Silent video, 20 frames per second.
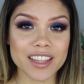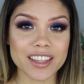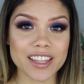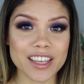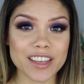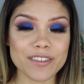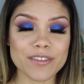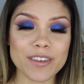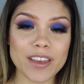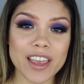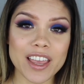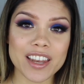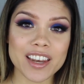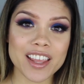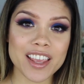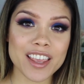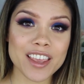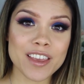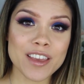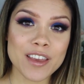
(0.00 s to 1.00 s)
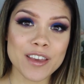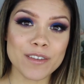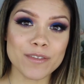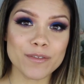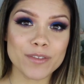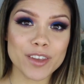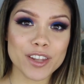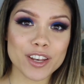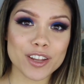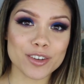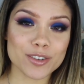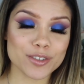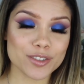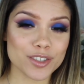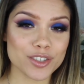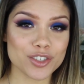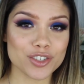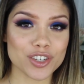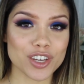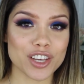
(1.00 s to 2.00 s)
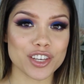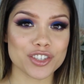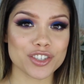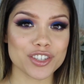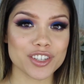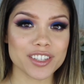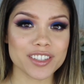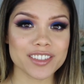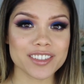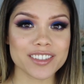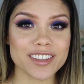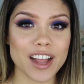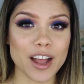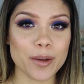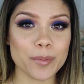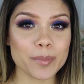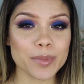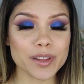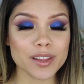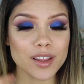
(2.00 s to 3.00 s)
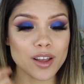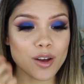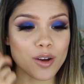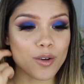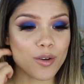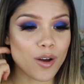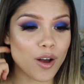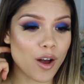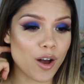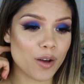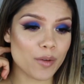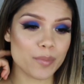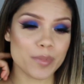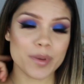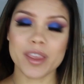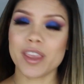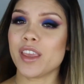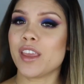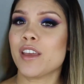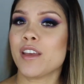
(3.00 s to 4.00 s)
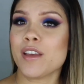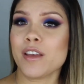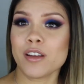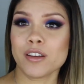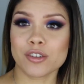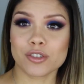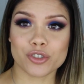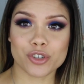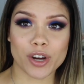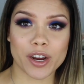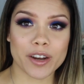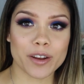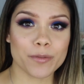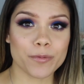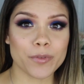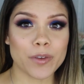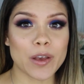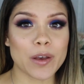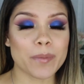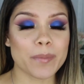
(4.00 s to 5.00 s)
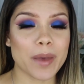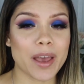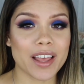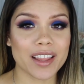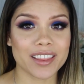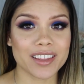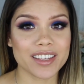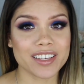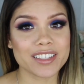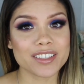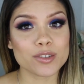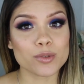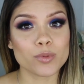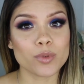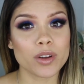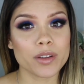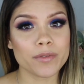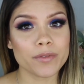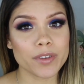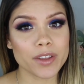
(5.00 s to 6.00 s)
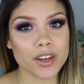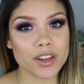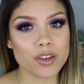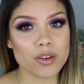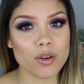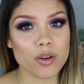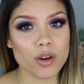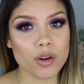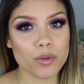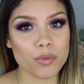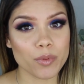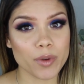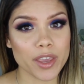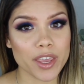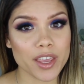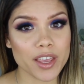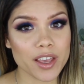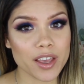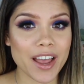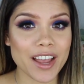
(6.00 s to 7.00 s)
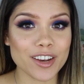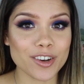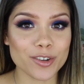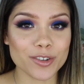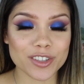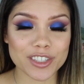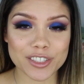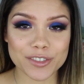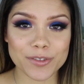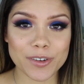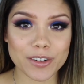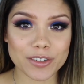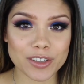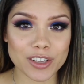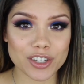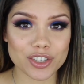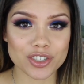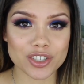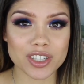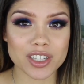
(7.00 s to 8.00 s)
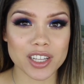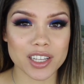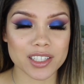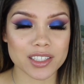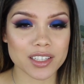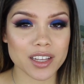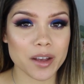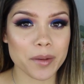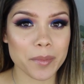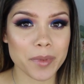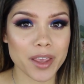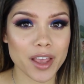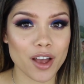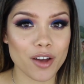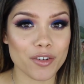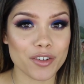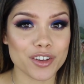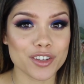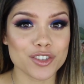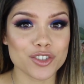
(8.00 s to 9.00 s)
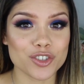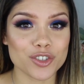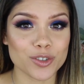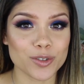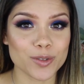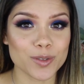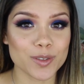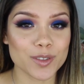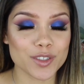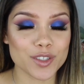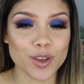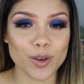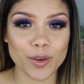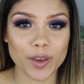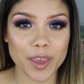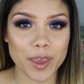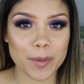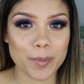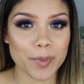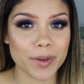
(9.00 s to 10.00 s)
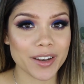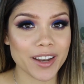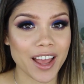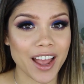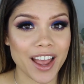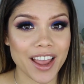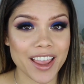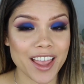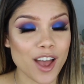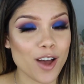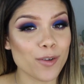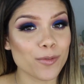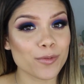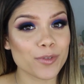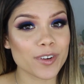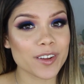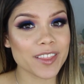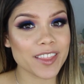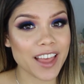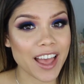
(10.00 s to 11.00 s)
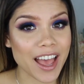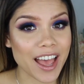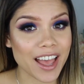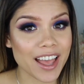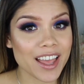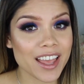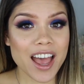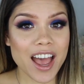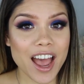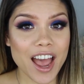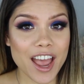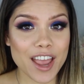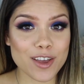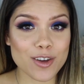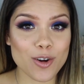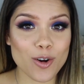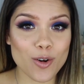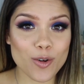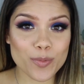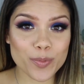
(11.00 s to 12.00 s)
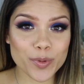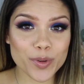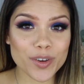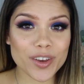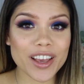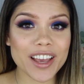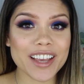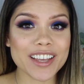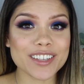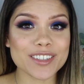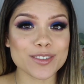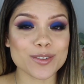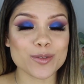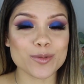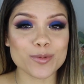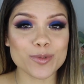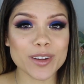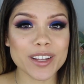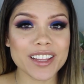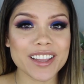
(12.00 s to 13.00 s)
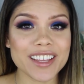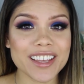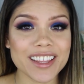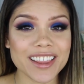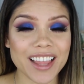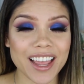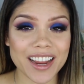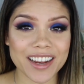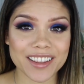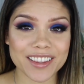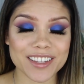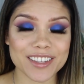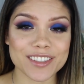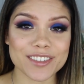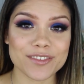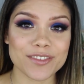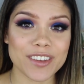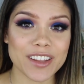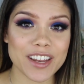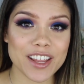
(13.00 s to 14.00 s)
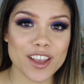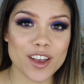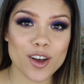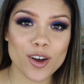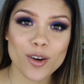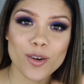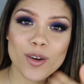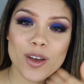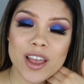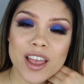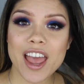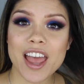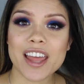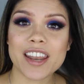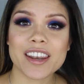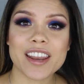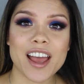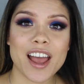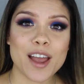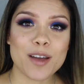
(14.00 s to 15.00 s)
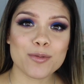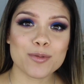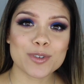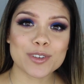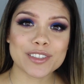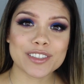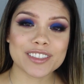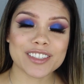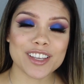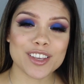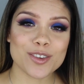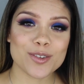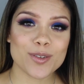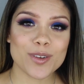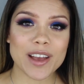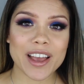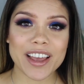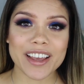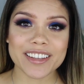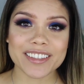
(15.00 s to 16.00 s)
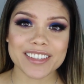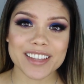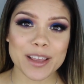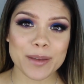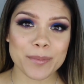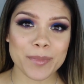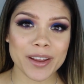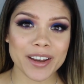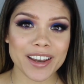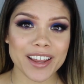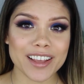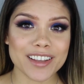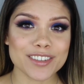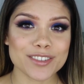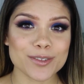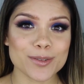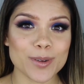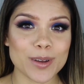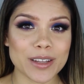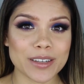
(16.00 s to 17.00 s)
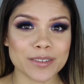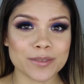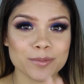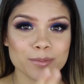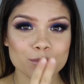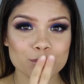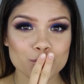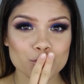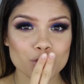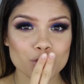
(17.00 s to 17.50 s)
Leave any video suggestions down below. I'll be trying to film at least one video a week. I know this foundation is coming out in June, so keep an eye out for that. I hope you guys really like this video, and I will see you guys in my next one.